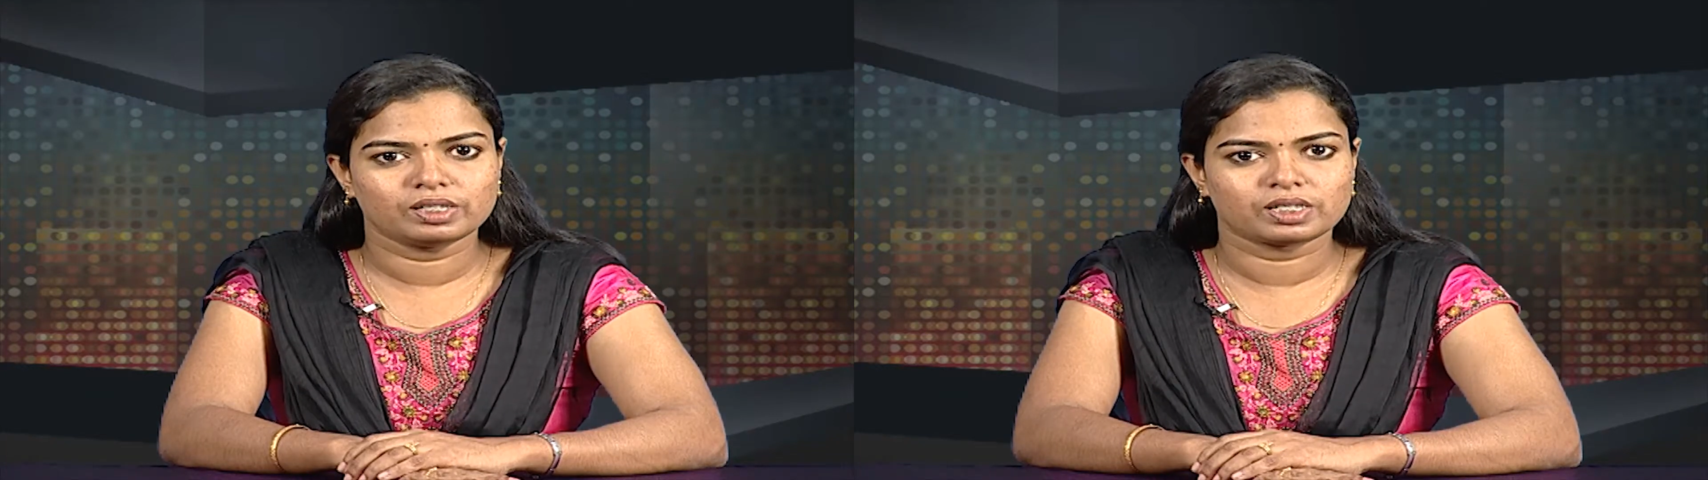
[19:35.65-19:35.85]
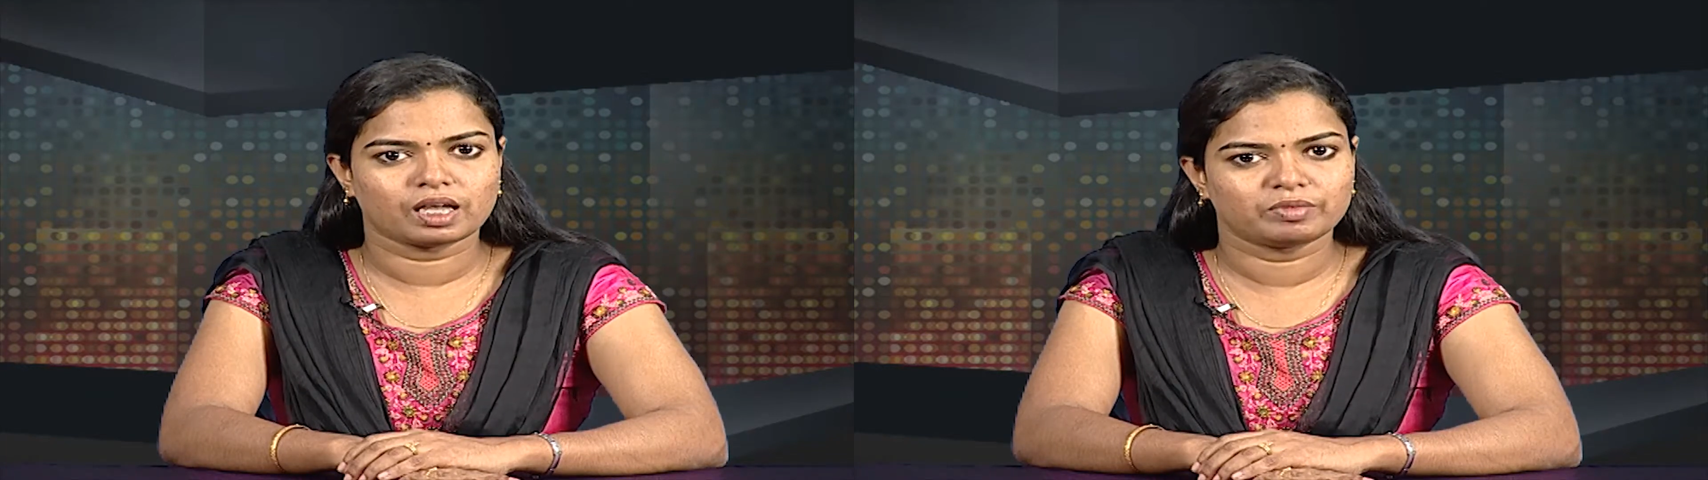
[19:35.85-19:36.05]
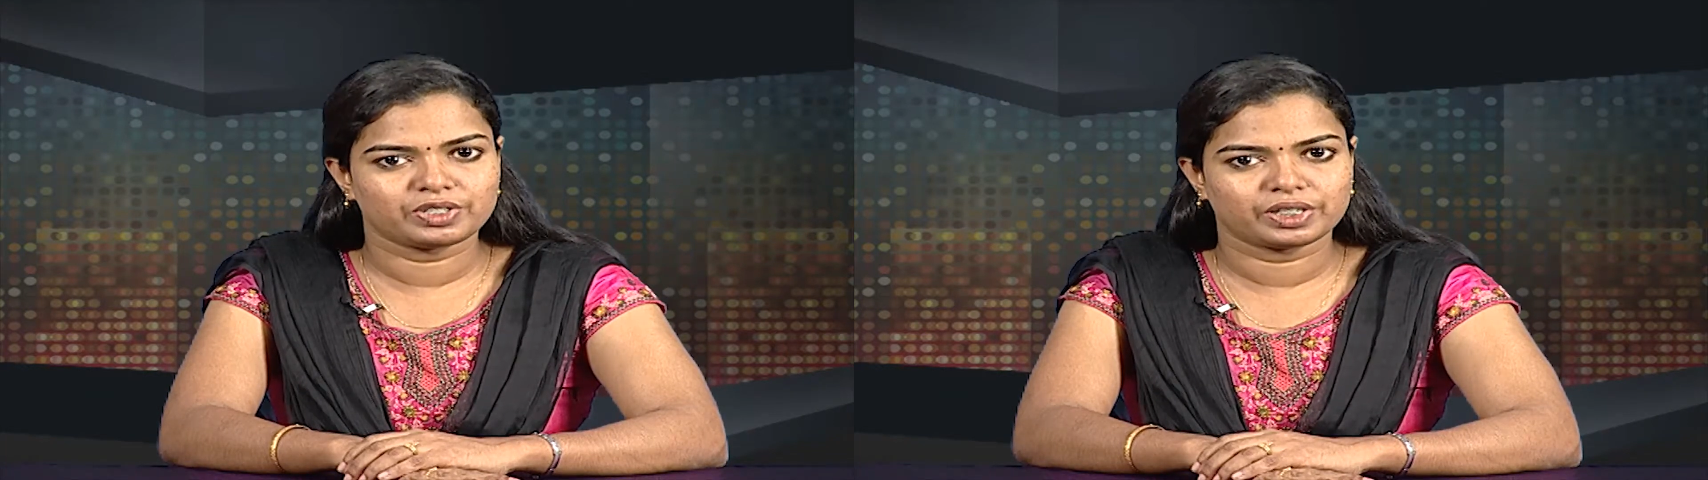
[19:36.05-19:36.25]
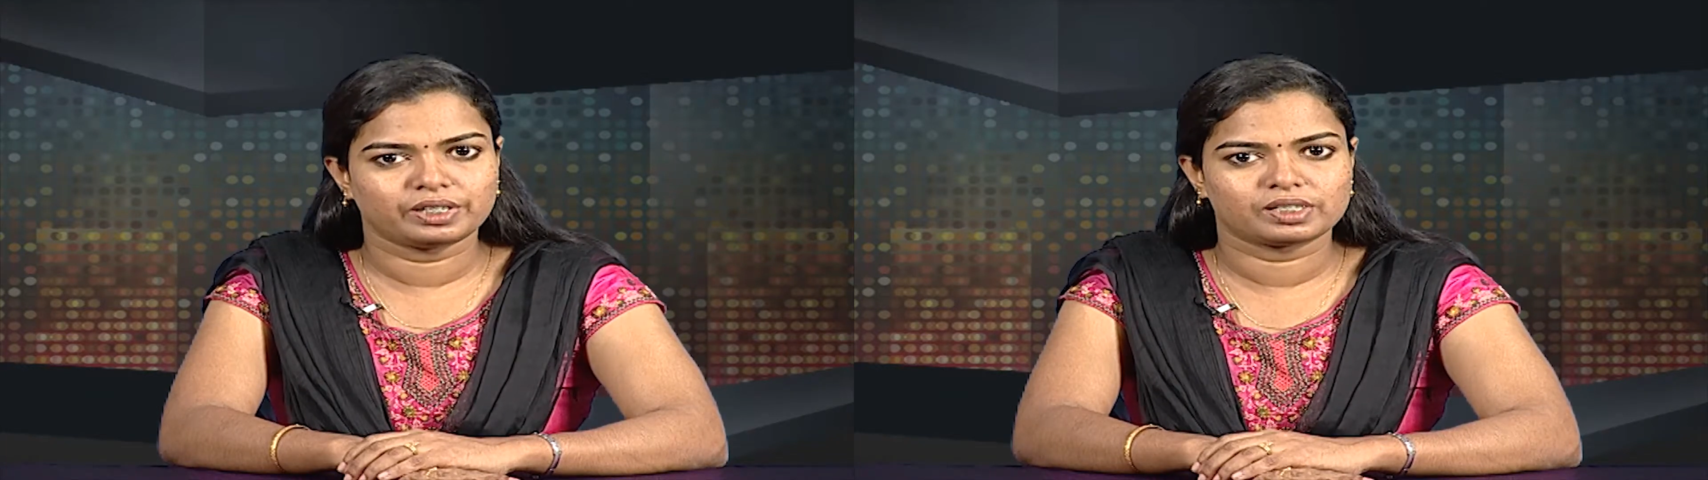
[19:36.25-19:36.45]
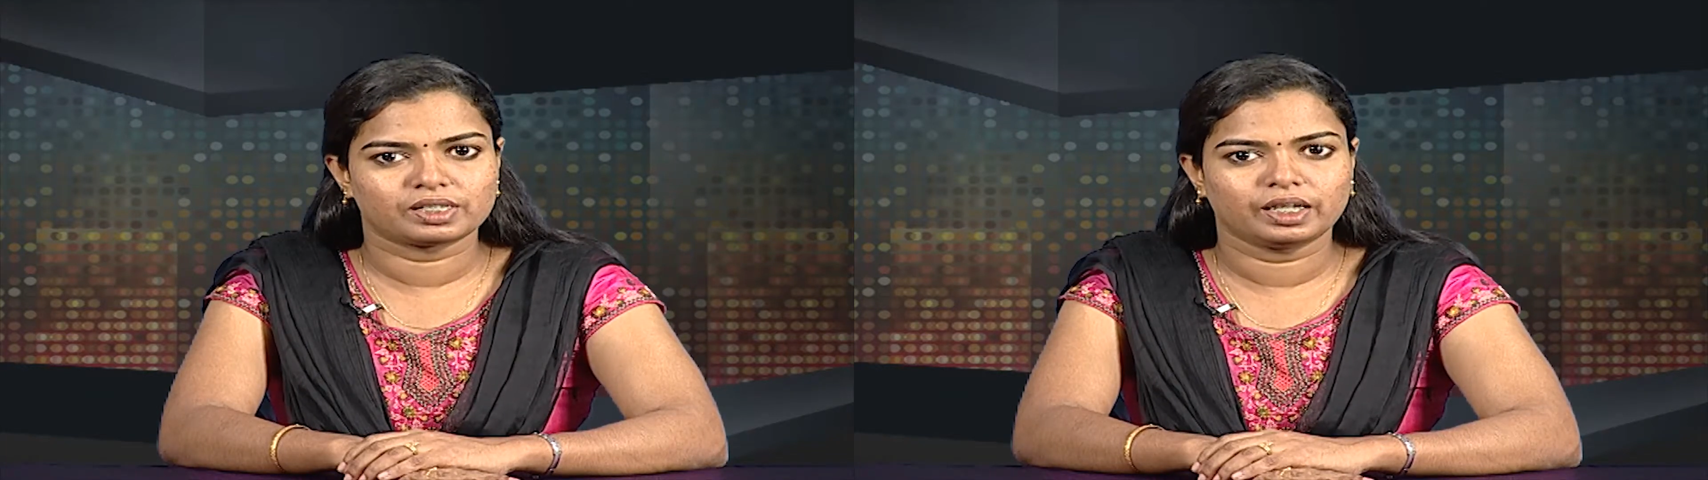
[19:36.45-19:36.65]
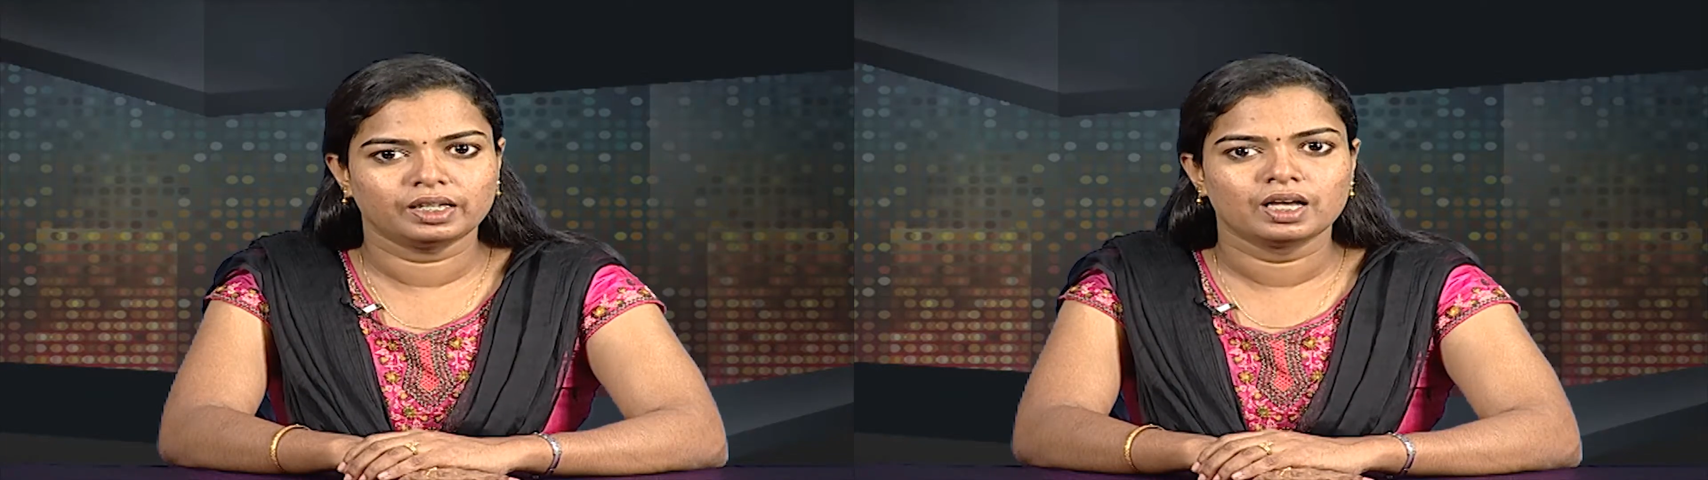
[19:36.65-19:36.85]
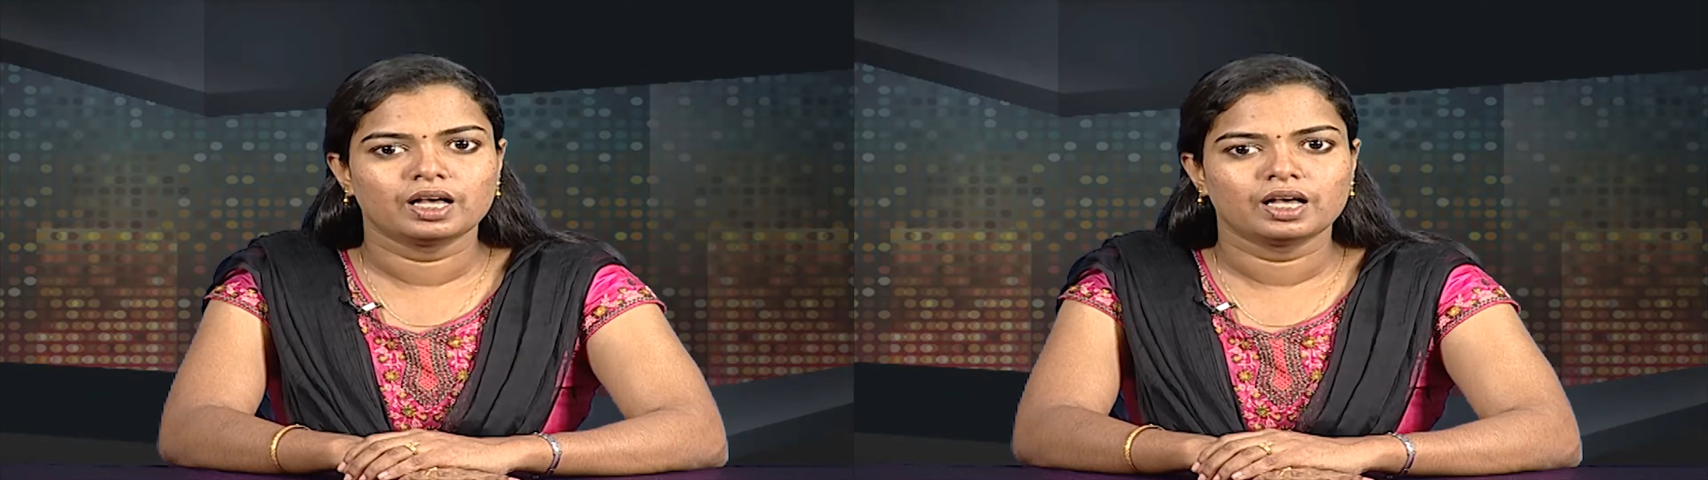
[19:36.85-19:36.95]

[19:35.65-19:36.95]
simultaneously